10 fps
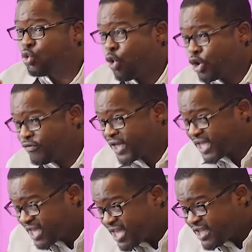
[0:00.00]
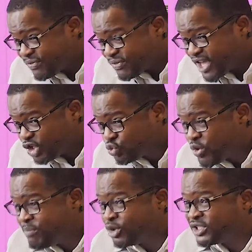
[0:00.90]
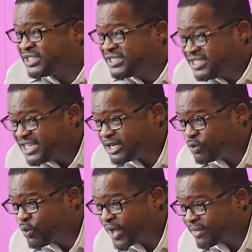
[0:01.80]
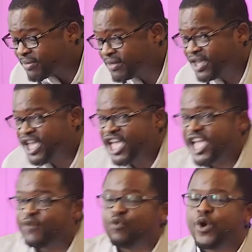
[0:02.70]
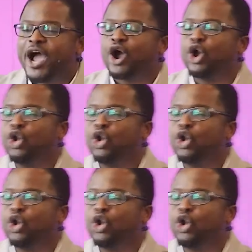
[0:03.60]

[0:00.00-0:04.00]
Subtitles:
That is one of the key things we must deal with if we